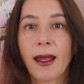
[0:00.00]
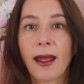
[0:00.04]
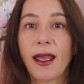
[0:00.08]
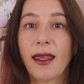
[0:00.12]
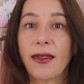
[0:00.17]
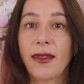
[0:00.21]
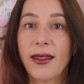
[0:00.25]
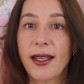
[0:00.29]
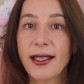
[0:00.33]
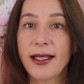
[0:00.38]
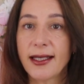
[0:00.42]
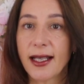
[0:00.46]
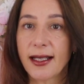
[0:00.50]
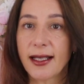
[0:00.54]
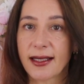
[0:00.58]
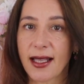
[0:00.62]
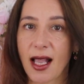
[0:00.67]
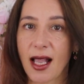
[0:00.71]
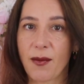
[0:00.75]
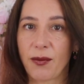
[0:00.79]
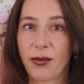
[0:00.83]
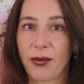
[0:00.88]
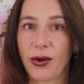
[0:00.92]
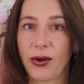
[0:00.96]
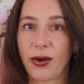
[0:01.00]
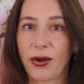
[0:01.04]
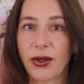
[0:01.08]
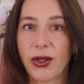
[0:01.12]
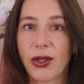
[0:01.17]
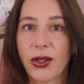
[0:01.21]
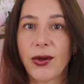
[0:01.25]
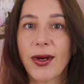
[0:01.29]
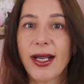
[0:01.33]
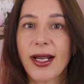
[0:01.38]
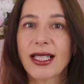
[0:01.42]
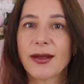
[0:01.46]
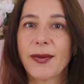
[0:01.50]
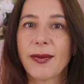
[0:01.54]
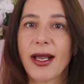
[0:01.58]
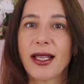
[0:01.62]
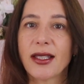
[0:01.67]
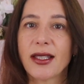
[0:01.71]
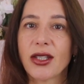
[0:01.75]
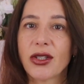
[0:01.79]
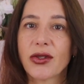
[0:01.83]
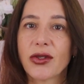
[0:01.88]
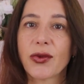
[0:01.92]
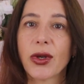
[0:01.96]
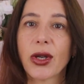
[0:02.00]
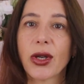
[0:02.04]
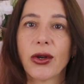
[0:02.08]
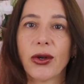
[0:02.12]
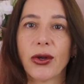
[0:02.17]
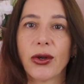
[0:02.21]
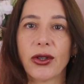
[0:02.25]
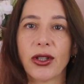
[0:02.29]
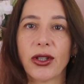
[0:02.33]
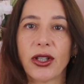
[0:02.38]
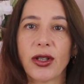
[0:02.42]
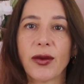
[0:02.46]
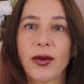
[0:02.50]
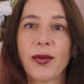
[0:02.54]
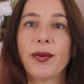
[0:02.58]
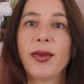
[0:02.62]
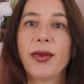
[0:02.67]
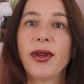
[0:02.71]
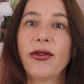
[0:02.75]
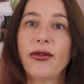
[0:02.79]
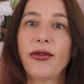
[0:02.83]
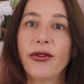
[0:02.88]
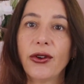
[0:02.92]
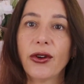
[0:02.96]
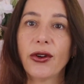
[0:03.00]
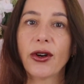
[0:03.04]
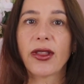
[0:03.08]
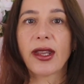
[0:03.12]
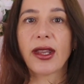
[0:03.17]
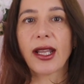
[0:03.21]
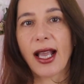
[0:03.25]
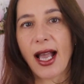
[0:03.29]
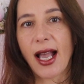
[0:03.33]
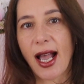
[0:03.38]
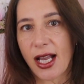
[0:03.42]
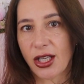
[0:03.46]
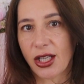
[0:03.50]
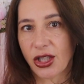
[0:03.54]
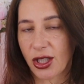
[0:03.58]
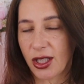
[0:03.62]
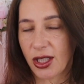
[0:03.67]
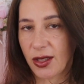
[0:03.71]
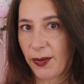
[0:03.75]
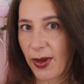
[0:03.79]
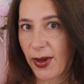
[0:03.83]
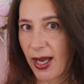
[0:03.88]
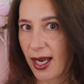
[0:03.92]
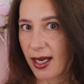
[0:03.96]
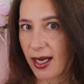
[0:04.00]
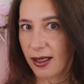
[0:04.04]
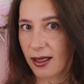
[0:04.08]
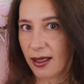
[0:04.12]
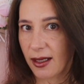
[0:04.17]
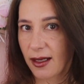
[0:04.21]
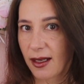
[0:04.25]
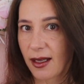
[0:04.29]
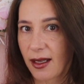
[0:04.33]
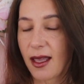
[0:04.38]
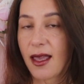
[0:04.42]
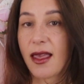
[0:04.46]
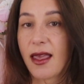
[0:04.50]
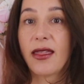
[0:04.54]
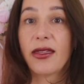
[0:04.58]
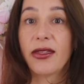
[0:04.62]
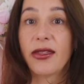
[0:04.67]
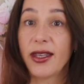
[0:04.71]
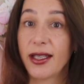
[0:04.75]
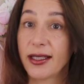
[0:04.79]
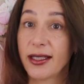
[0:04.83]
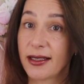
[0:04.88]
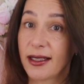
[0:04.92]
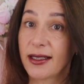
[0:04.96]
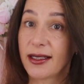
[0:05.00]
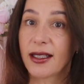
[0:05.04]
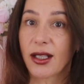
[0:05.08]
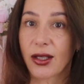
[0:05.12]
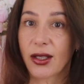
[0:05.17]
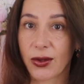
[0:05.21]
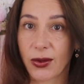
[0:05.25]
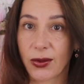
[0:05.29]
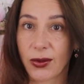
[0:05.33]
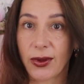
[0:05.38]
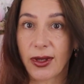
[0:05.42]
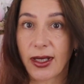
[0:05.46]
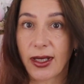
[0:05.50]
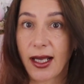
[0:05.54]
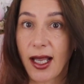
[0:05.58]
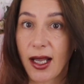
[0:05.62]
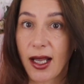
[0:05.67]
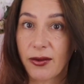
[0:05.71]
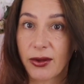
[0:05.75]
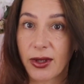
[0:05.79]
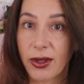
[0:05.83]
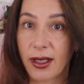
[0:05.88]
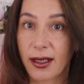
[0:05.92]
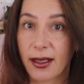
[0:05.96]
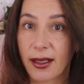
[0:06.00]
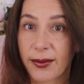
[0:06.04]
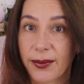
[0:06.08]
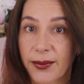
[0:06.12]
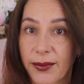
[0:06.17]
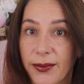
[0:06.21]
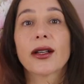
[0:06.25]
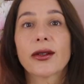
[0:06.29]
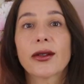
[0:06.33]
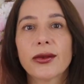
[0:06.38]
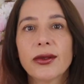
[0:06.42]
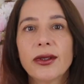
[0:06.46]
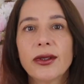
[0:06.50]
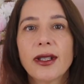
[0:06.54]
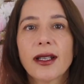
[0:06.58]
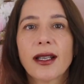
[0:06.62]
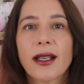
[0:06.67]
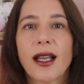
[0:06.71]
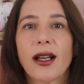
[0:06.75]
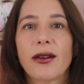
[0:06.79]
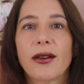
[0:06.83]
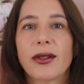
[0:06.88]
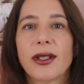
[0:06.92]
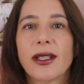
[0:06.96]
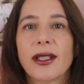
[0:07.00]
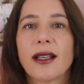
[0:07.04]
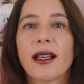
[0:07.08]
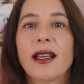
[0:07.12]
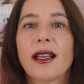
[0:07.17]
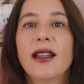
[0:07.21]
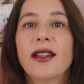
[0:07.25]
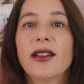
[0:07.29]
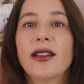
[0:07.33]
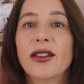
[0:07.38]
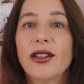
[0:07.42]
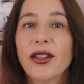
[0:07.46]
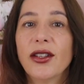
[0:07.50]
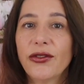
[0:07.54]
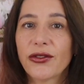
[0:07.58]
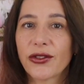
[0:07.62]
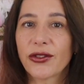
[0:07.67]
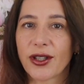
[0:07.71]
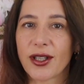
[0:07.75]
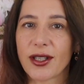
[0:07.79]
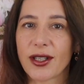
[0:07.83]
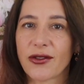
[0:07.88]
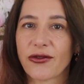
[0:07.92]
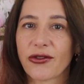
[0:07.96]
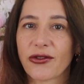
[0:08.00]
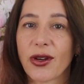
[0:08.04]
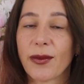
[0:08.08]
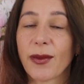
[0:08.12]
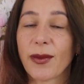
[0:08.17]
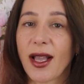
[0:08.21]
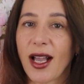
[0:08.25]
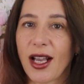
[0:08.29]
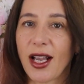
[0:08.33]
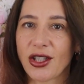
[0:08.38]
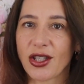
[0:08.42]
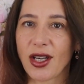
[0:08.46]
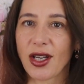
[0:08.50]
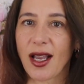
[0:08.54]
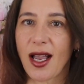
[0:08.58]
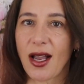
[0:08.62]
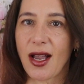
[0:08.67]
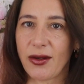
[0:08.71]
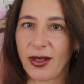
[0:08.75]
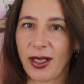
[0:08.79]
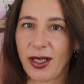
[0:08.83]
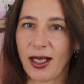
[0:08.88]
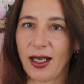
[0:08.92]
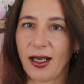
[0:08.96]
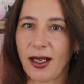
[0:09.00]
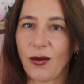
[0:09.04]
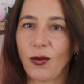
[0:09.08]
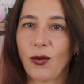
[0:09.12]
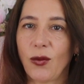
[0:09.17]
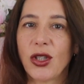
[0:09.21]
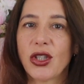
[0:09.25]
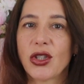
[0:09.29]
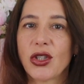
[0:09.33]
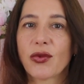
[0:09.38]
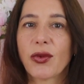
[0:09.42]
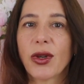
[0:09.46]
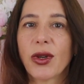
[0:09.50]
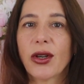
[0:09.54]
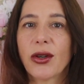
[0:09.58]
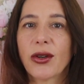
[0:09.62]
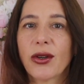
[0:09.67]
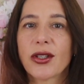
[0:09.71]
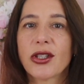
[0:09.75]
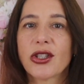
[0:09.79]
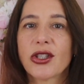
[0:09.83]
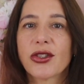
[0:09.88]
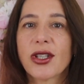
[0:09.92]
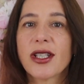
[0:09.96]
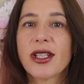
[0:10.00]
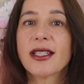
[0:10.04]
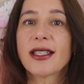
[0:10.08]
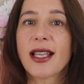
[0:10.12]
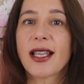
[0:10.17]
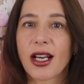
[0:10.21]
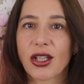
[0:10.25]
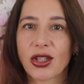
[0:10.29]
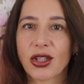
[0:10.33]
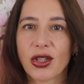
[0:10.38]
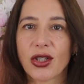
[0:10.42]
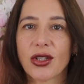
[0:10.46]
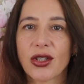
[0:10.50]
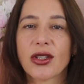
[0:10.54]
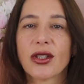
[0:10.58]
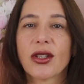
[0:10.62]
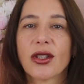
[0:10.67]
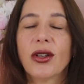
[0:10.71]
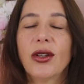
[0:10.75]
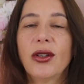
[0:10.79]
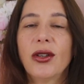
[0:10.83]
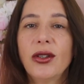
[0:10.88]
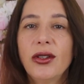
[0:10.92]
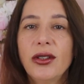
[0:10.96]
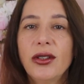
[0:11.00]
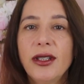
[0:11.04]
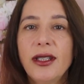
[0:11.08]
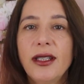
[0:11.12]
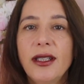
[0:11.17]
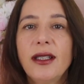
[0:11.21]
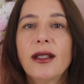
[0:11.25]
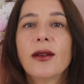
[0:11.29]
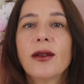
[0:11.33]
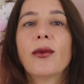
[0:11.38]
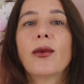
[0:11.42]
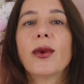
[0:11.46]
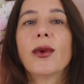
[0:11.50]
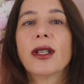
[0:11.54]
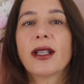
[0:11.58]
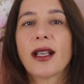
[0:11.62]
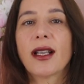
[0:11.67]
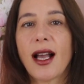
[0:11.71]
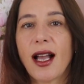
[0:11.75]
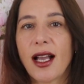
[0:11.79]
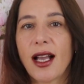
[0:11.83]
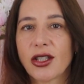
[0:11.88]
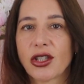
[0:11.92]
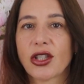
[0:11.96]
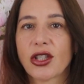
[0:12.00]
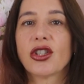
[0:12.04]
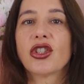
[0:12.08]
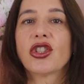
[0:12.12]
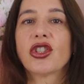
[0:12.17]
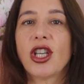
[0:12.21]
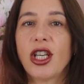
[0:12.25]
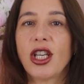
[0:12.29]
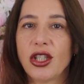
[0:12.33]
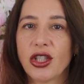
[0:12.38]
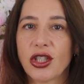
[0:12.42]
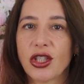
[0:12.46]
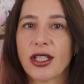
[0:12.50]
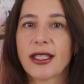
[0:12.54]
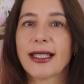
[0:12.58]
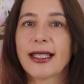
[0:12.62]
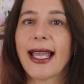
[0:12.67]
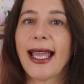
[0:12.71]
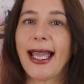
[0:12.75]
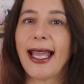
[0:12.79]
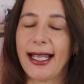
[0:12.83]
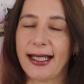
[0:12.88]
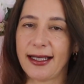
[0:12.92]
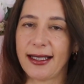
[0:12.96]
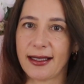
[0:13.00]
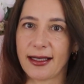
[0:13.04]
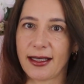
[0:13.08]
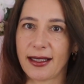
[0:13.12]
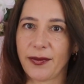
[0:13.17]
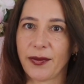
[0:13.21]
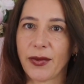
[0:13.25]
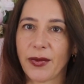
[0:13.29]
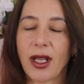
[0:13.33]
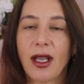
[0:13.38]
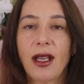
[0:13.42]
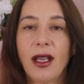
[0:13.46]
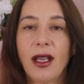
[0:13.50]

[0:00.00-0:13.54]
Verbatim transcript: In this example, your expense is recorded before the cash is paid. This is accrual accounting. Accrual accounting differs from cash accounting, which records transactions only when cash changes hands.